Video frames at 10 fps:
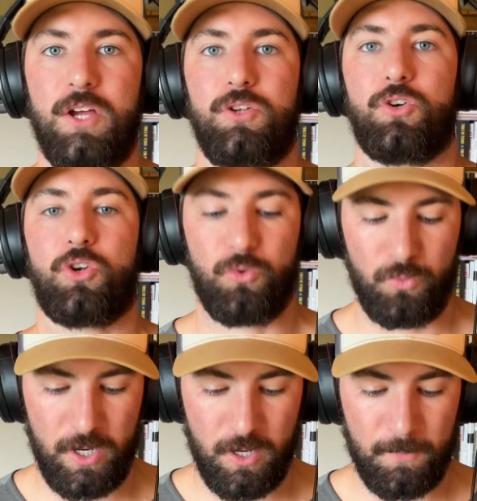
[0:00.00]
your
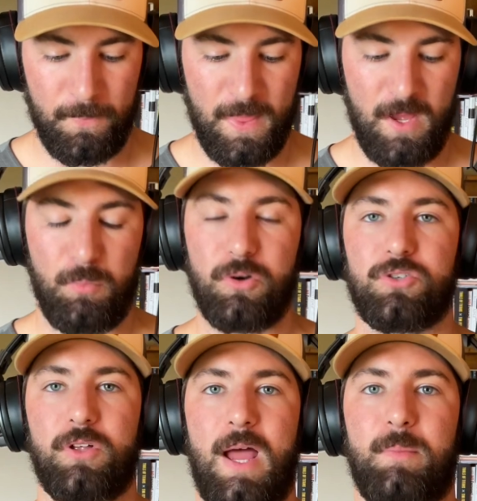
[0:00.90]
career,
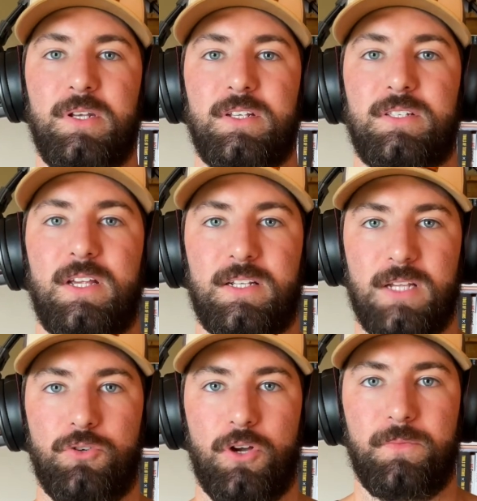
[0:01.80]
personal happiness, etc.